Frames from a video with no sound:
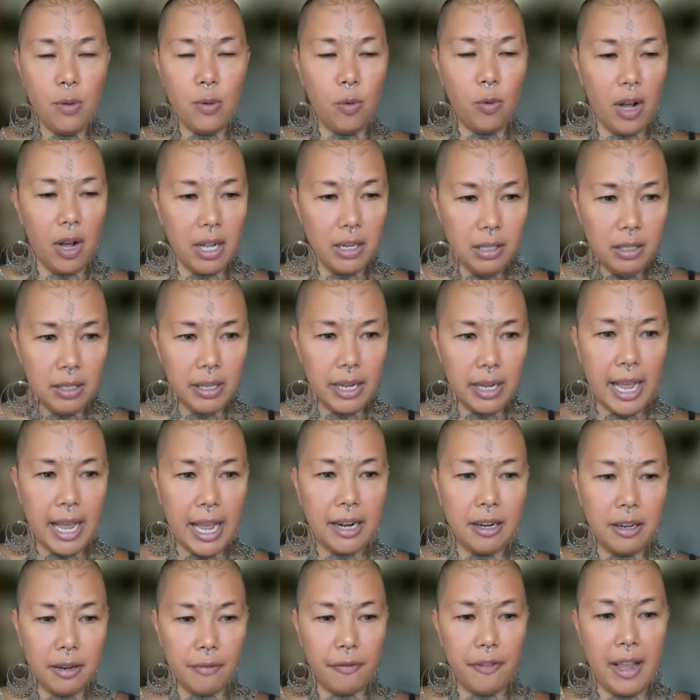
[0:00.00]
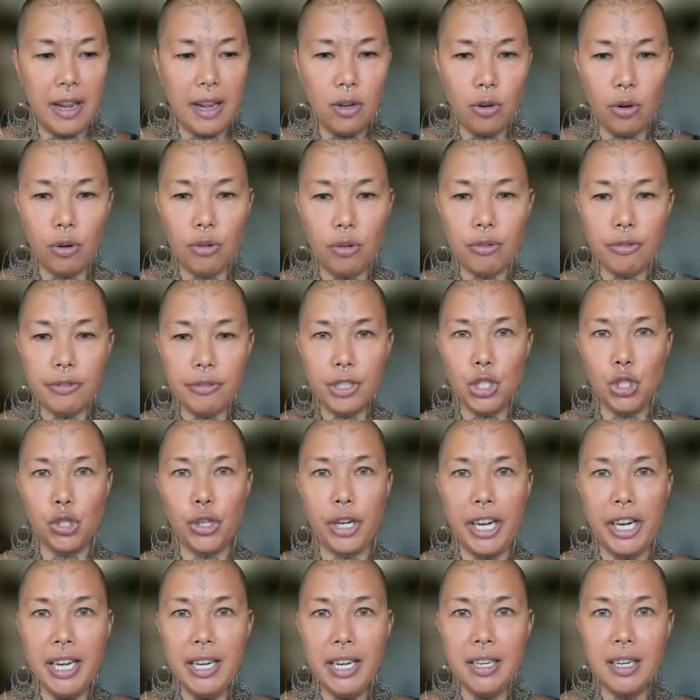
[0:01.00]
anyone at an event or a
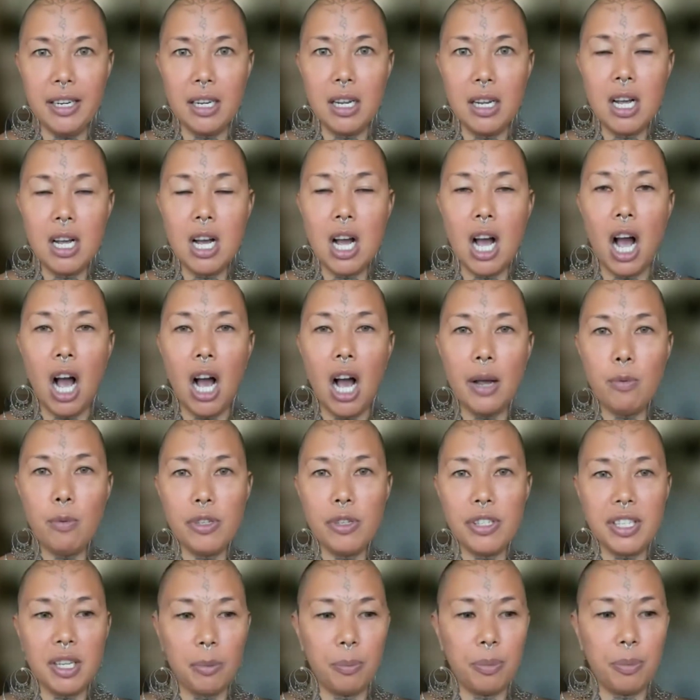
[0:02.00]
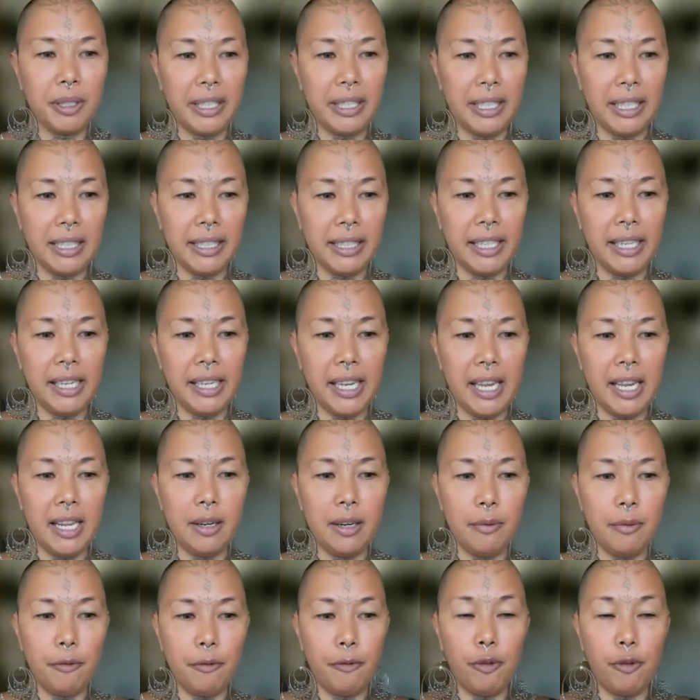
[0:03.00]
retreat, I was completely
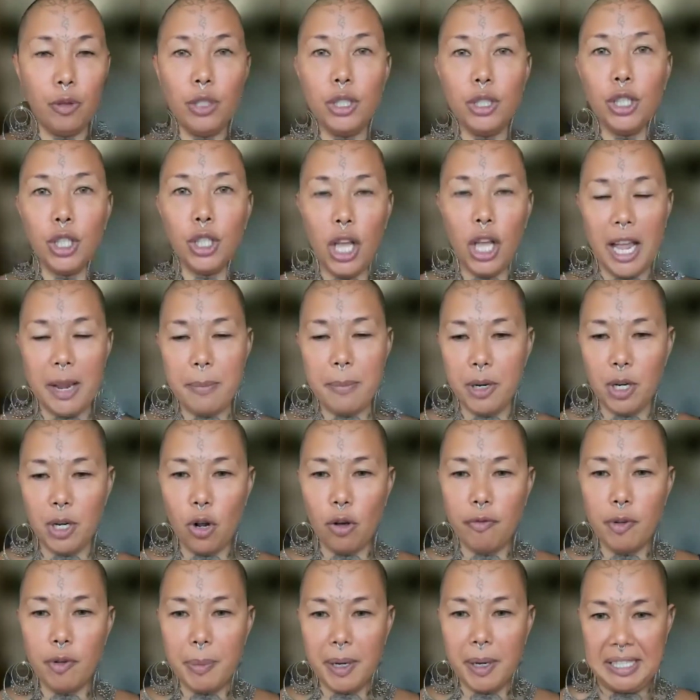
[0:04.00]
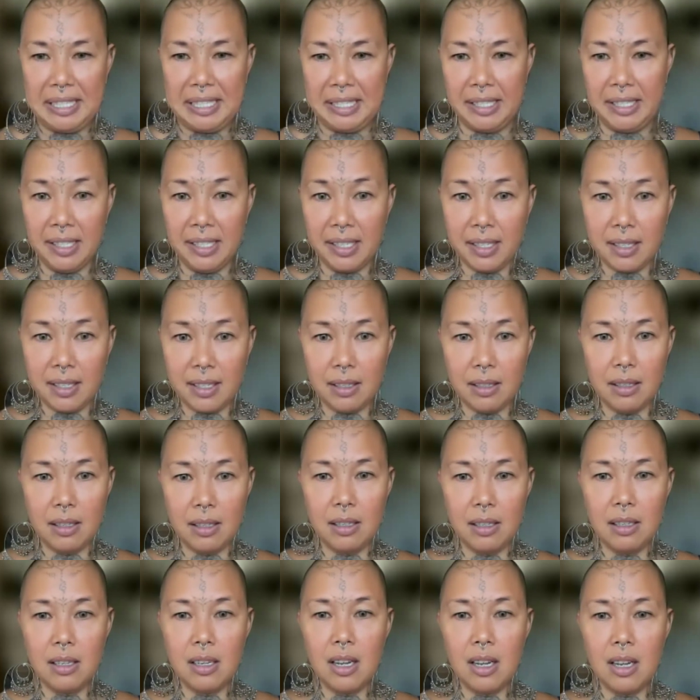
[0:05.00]
in full alignment of abundance.
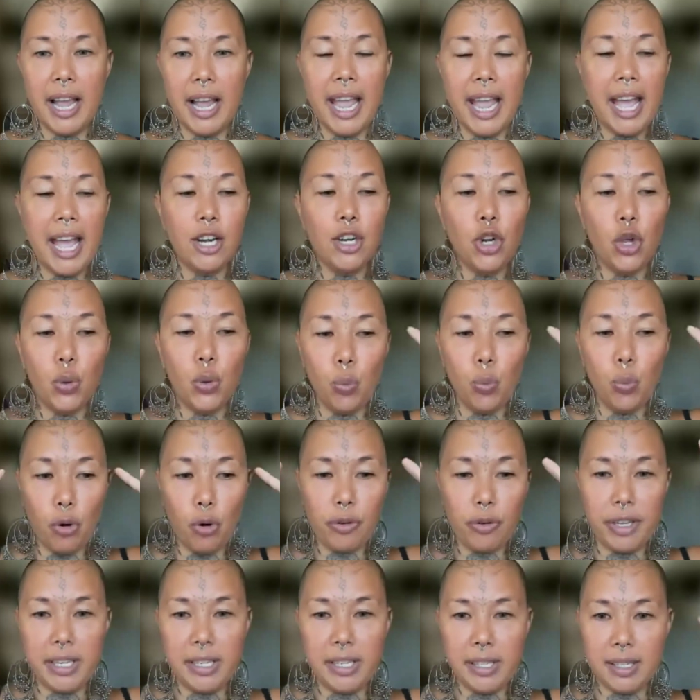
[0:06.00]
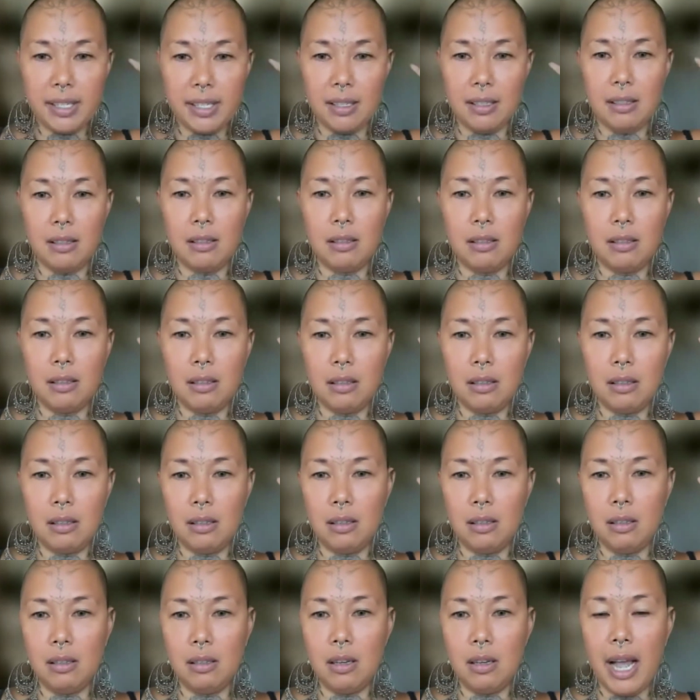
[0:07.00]
I had no worries.
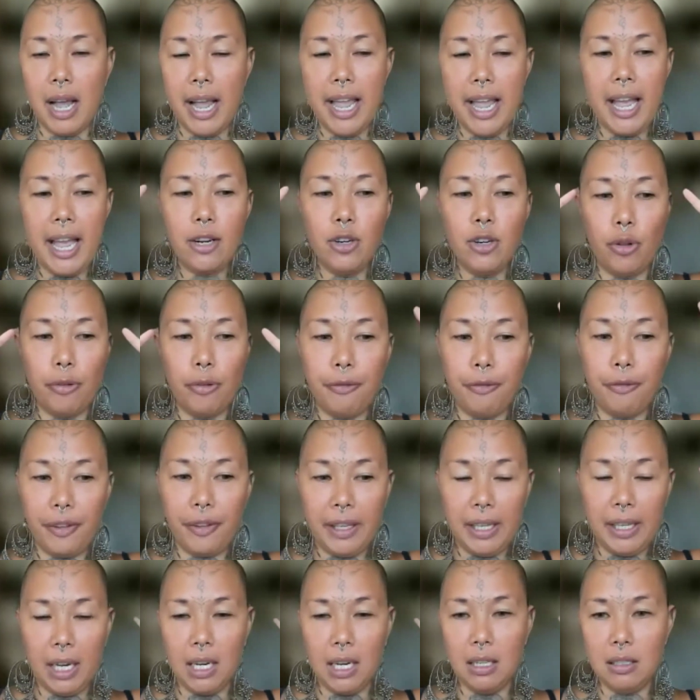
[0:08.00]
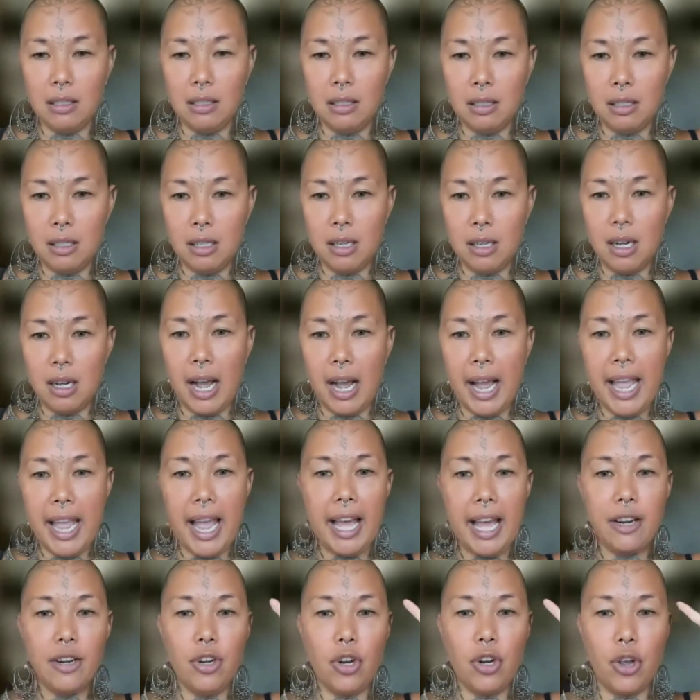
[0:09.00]
I had no fear.
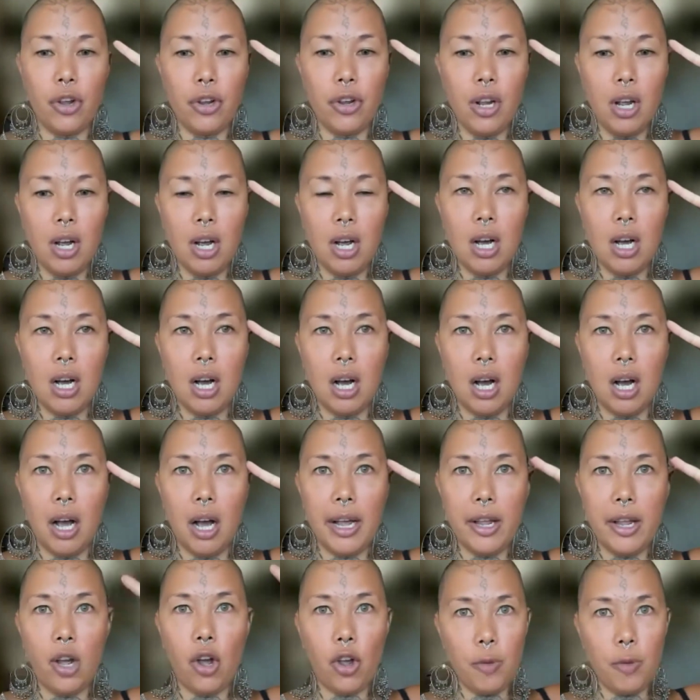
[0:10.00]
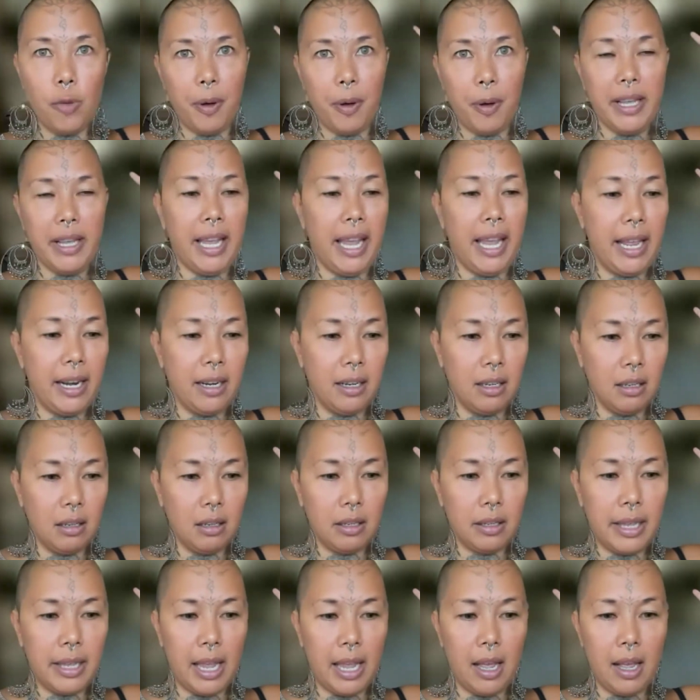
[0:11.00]
I hope I
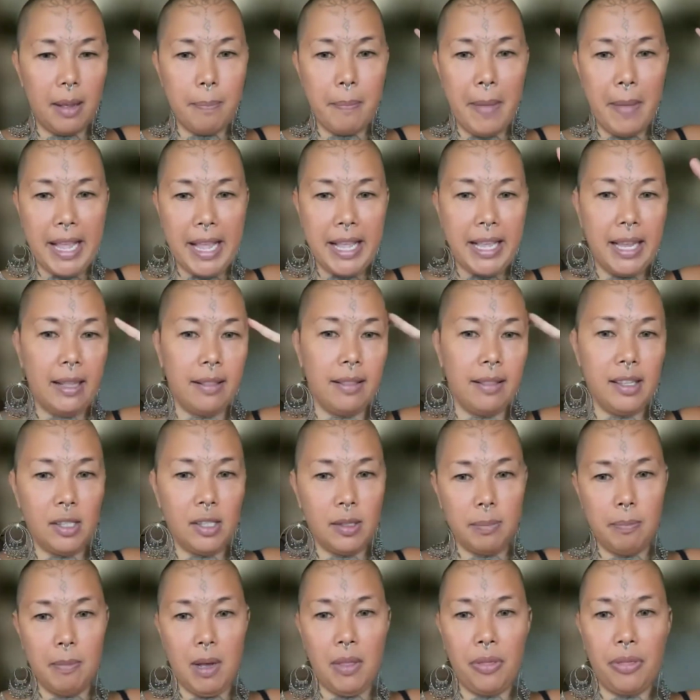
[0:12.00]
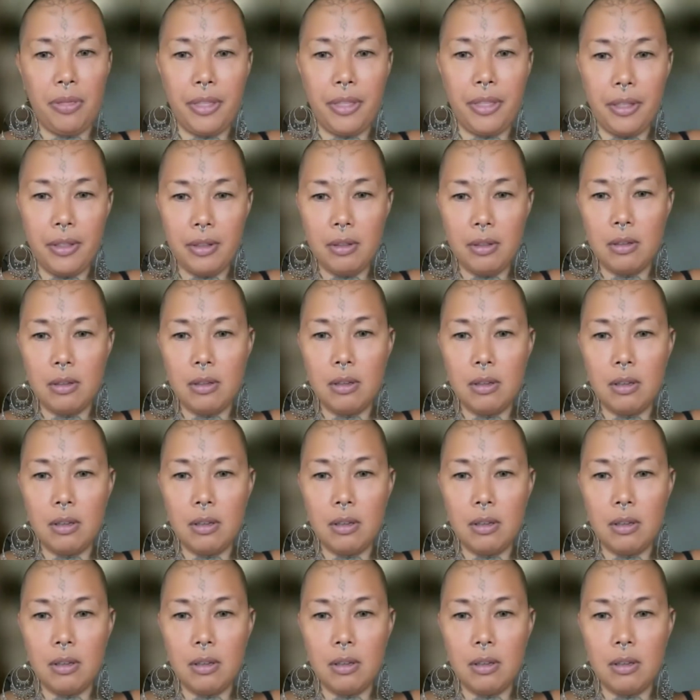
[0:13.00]
can make it this month,